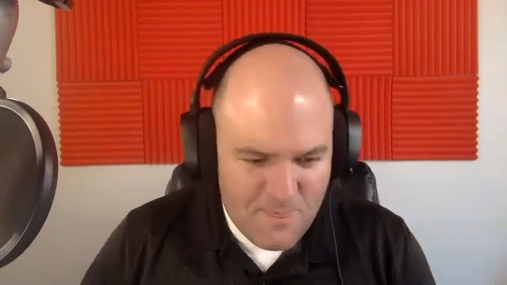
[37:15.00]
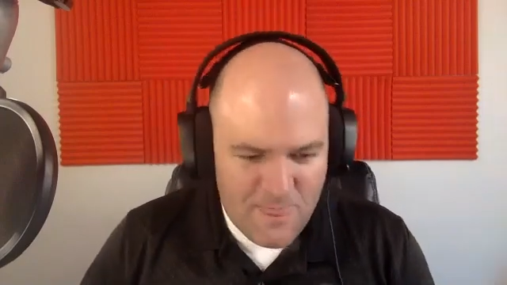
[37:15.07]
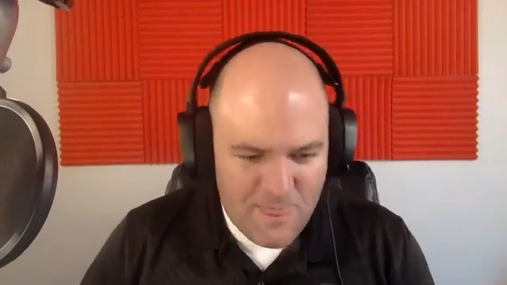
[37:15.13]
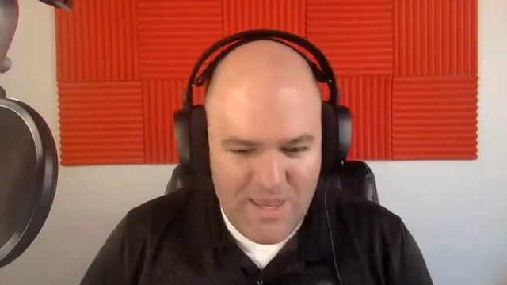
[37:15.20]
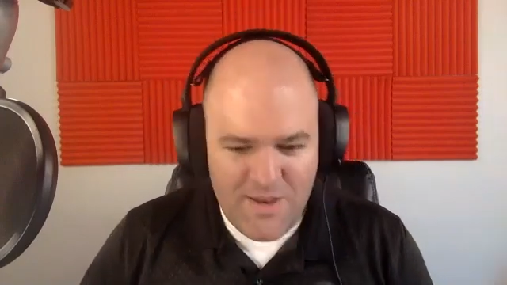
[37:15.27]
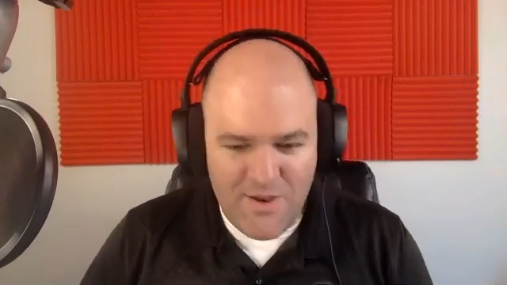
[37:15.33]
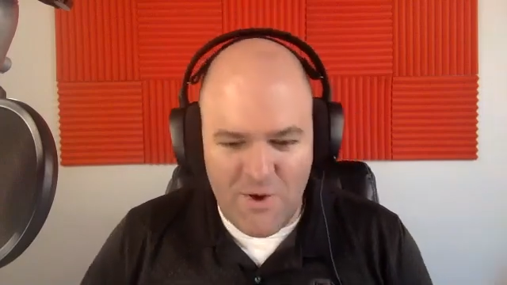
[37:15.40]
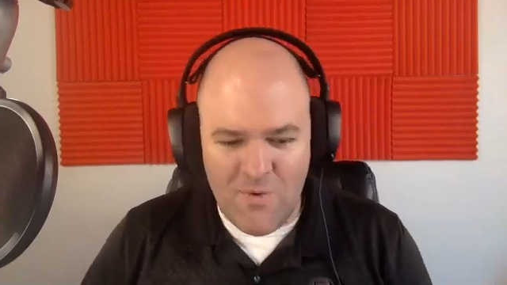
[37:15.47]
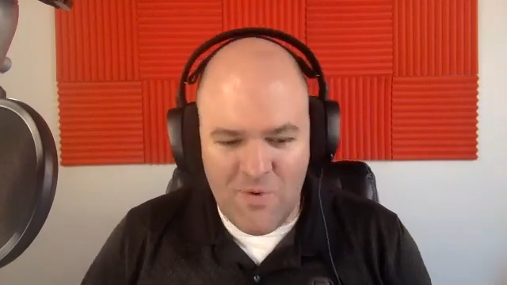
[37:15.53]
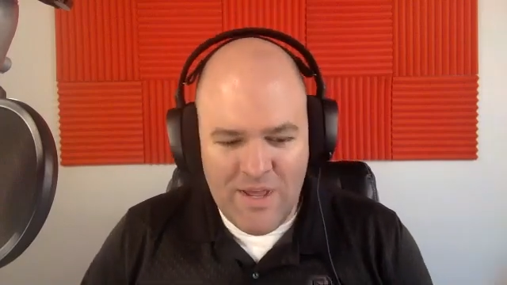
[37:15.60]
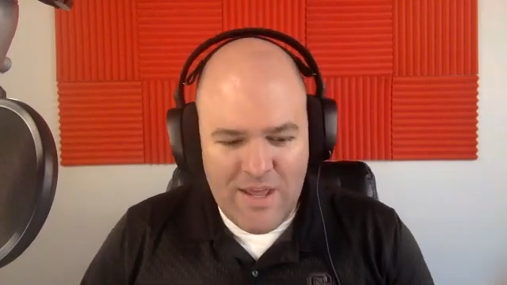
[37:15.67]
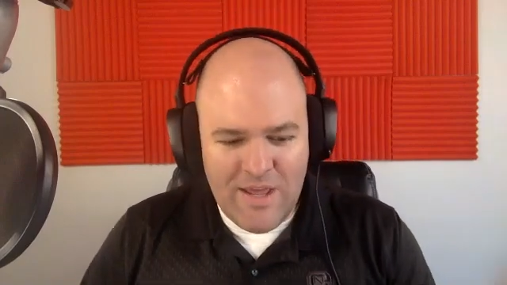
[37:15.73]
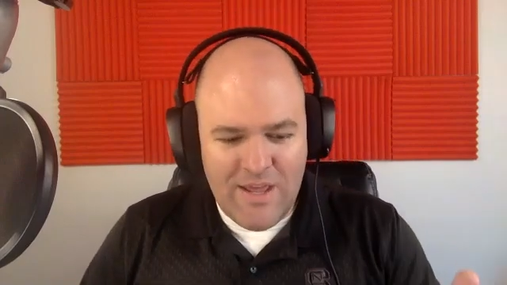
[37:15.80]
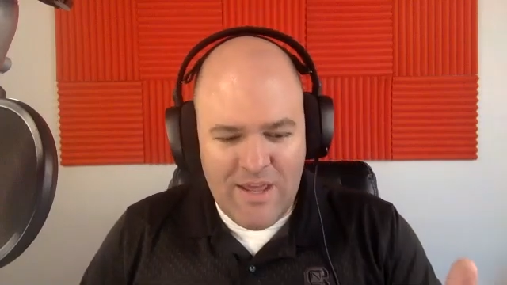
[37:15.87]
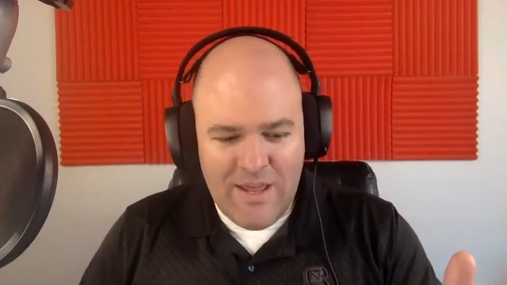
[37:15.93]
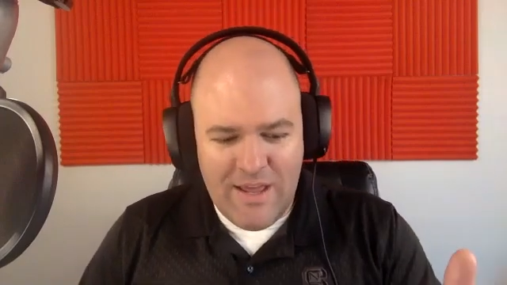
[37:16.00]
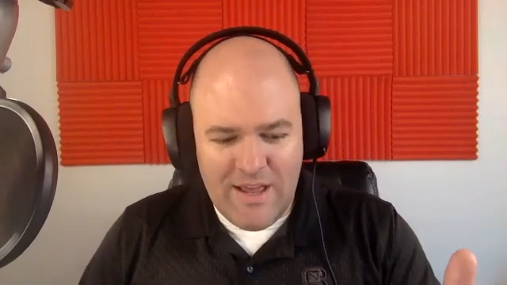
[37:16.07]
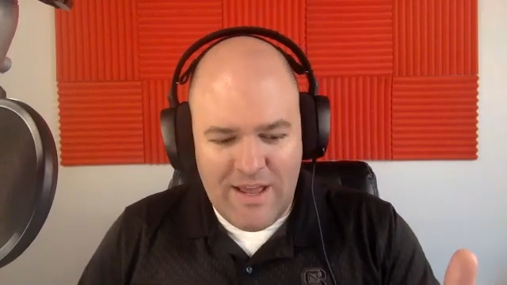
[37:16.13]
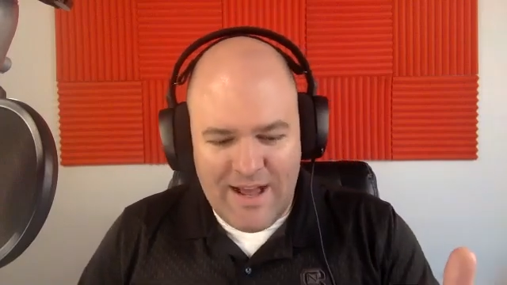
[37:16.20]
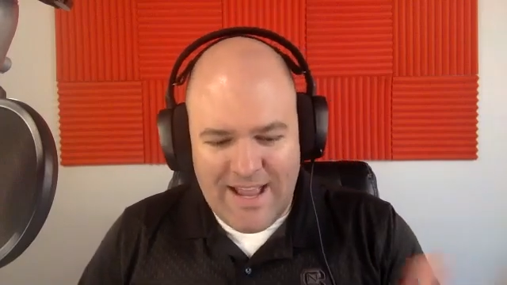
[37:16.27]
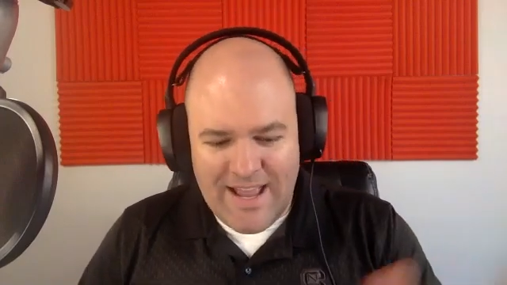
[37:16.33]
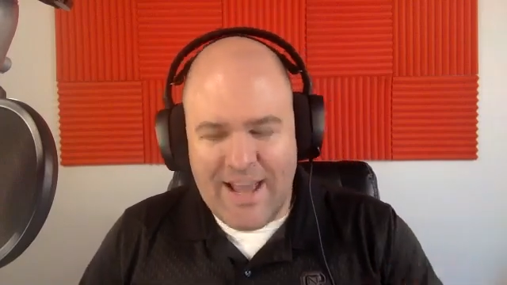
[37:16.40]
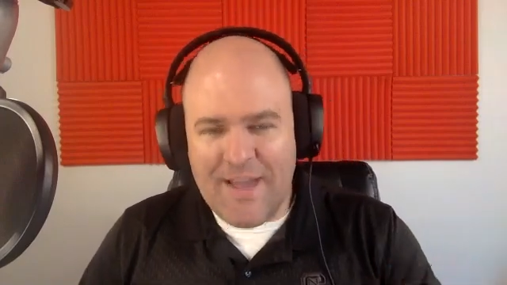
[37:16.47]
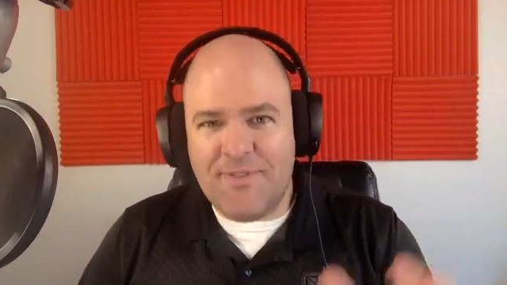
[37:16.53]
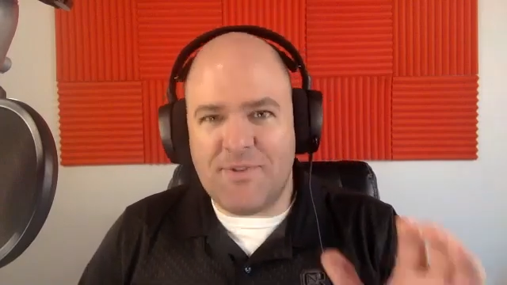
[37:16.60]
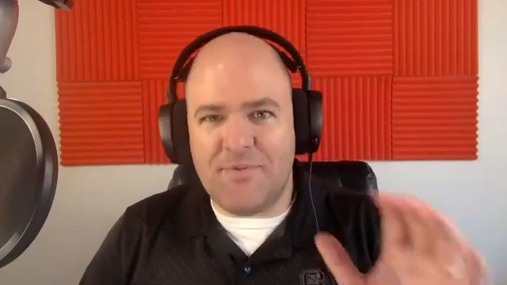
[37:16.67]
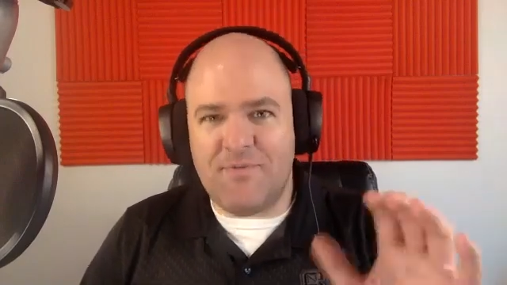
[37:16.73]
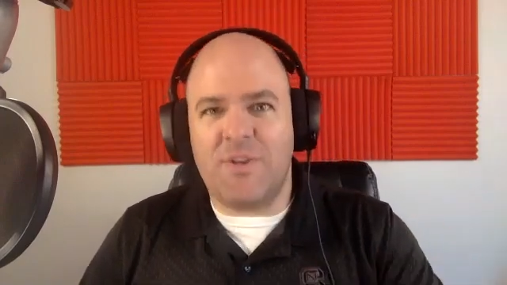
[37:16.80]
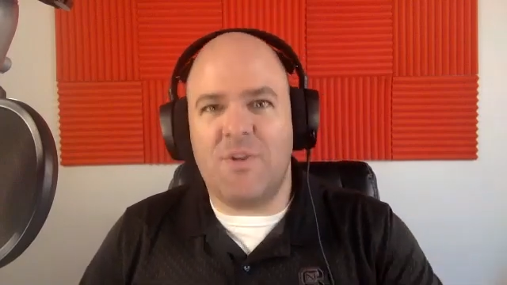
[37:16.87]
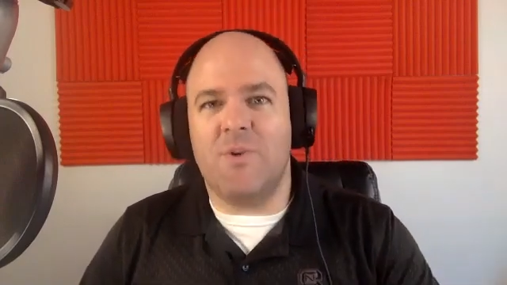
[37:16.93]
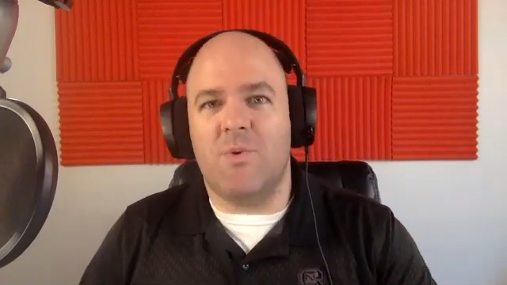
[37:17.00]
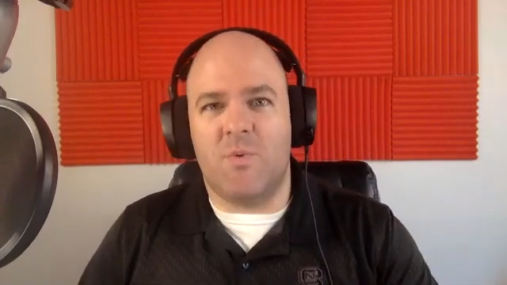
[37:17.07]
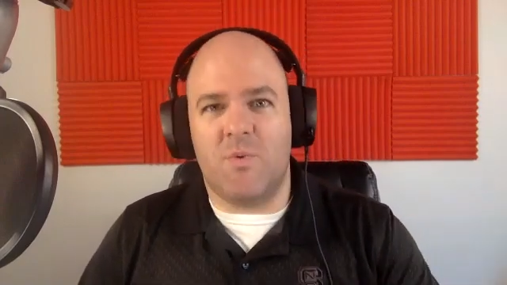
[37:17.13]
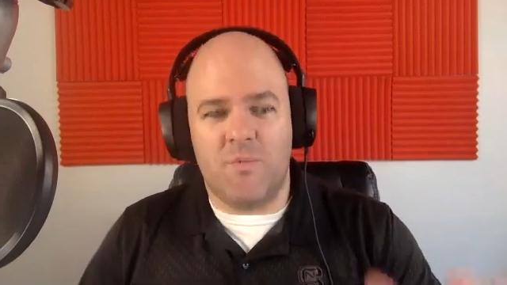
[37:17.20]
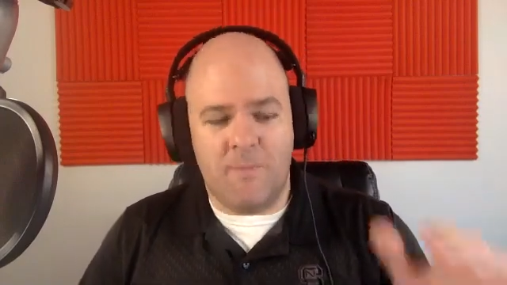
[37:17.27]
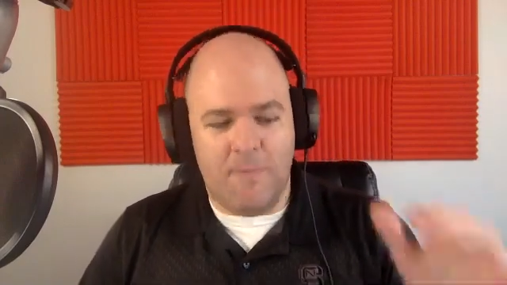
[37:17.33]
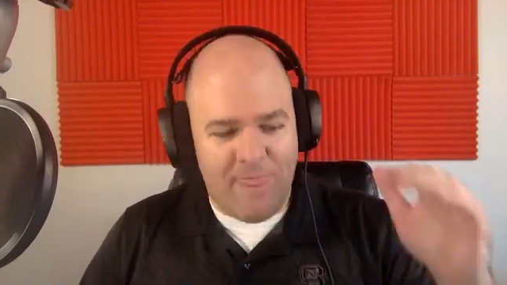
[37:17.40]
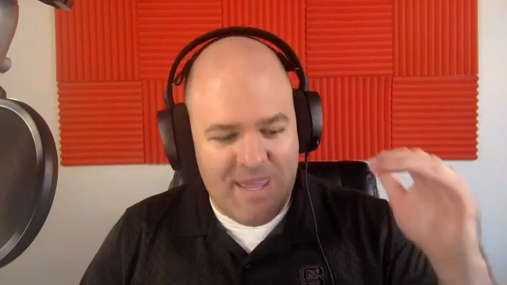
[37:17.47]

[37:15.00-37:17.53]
you know, I had this view